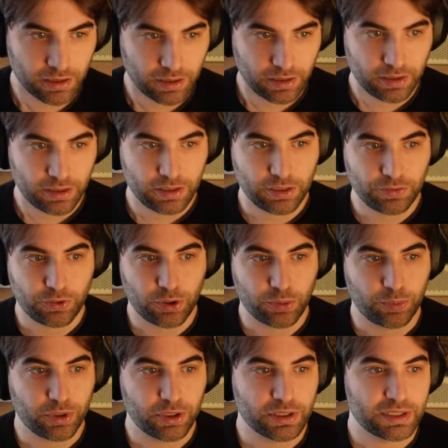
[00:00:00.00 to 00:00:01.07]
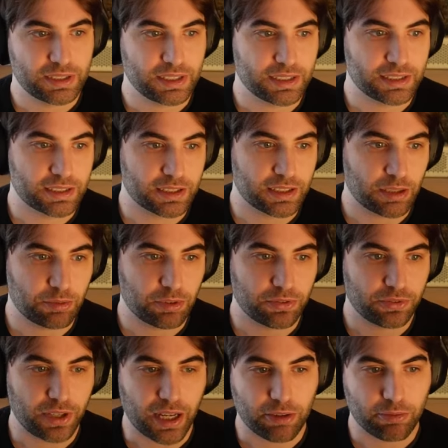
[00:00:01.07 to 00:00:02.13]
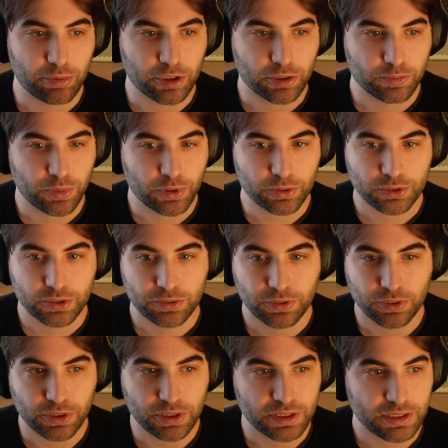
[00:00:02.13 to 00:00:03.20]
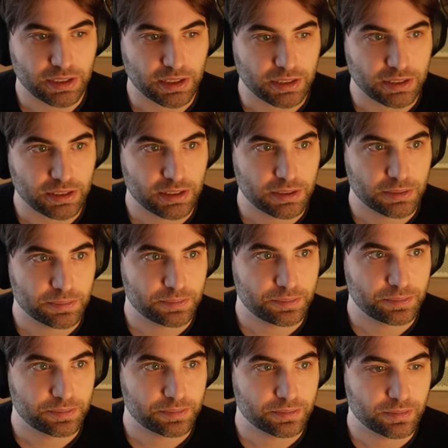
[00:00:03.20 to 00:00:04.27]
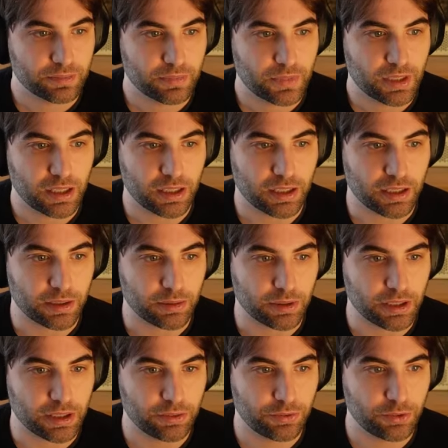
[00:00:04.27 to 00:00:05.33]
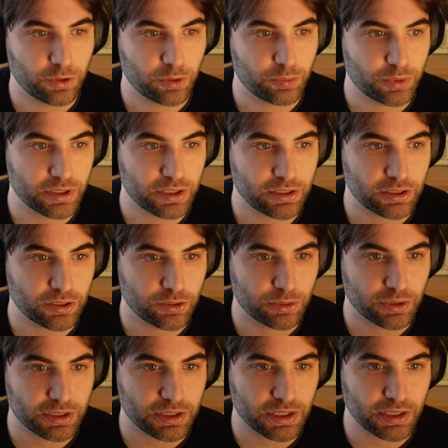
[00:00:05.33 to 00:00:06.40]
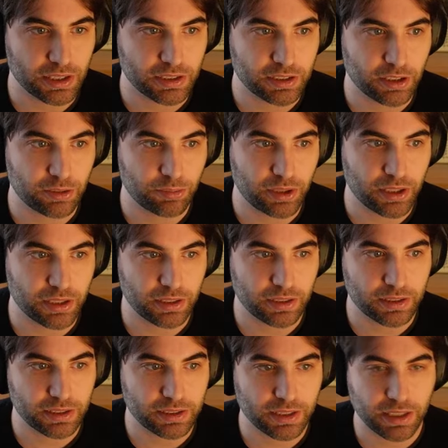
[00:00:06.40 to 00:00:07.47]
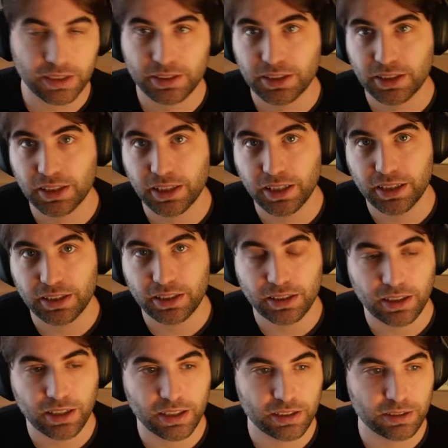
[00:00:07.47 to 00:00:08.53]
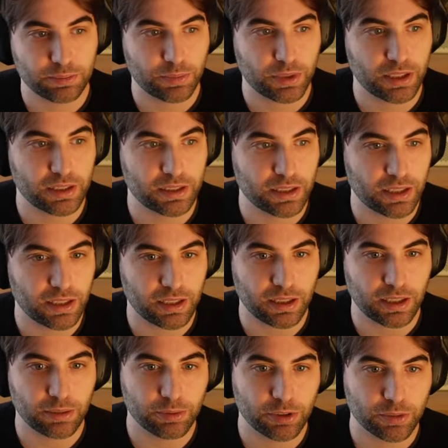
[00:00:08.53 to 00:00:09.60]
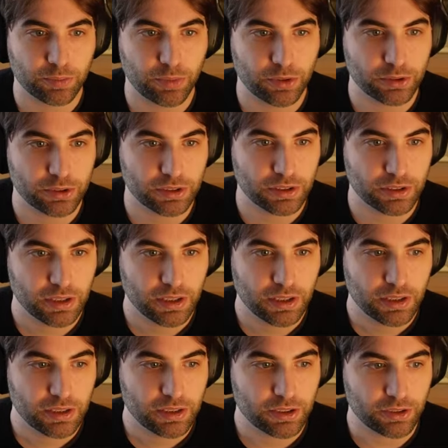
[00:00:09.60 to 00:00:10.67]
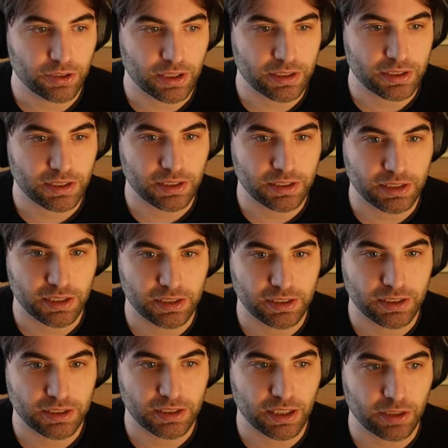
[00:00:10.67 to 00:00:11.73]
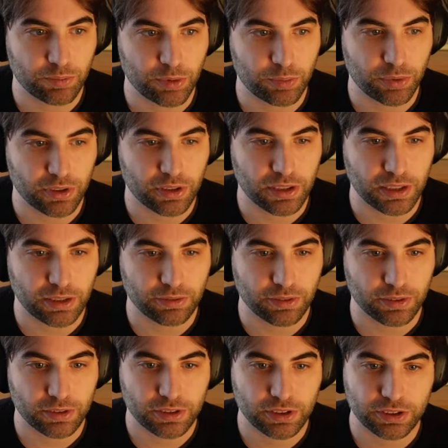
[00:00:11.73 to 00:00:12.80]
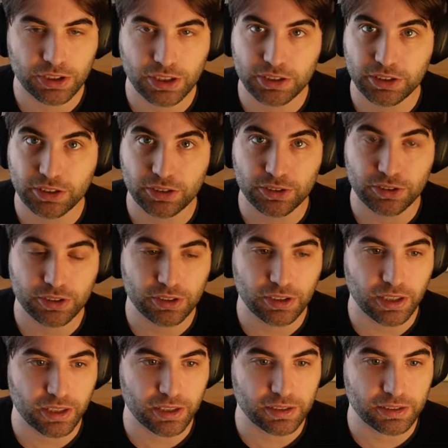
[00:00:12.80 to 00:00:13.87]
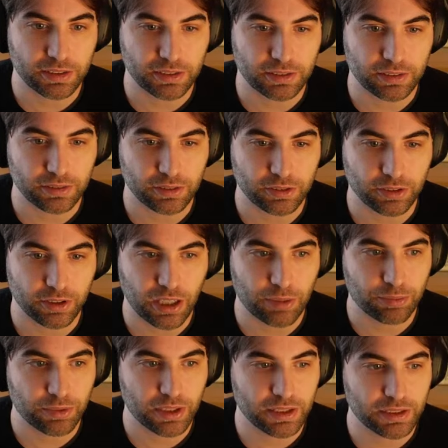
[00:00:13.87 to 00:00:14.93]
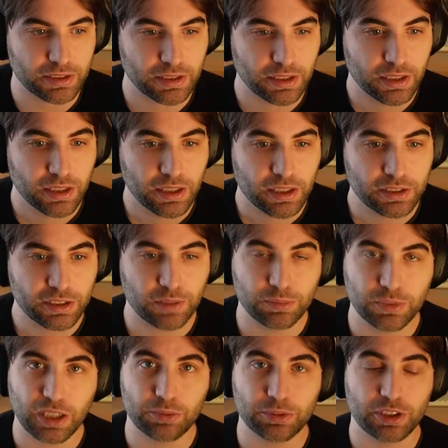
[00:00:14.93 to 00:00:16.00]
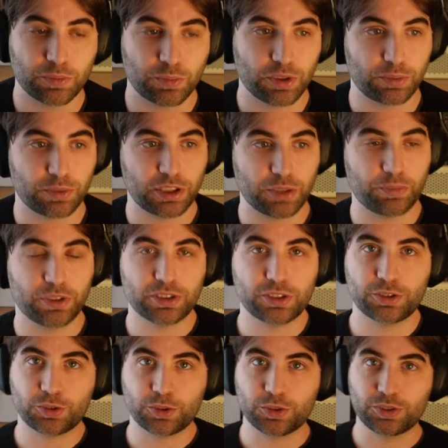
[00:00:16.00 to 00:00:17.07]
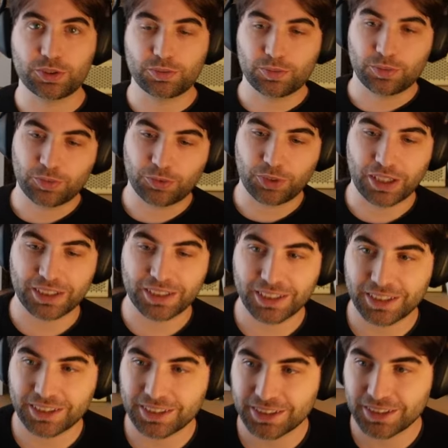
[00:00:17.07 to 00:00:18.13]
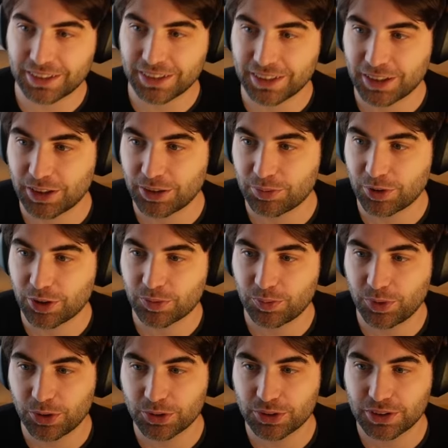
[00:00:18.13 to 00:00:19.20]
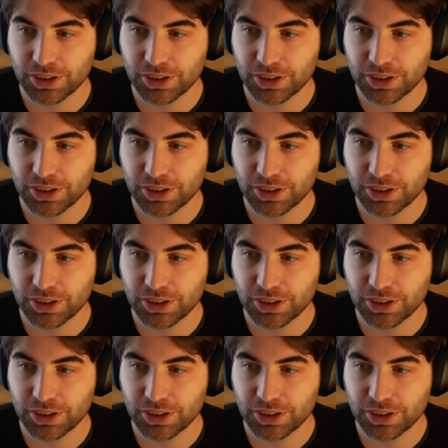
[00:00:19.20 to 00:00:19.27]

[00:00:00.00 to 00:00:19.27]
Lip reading: 4.6 Dev 5 blog post, for instance. If you open it, you will see that somebody, in this case Clay, had made a blog post. You can see the changes and people leave suggestions and updates. Sometimes the person who's writing the blog post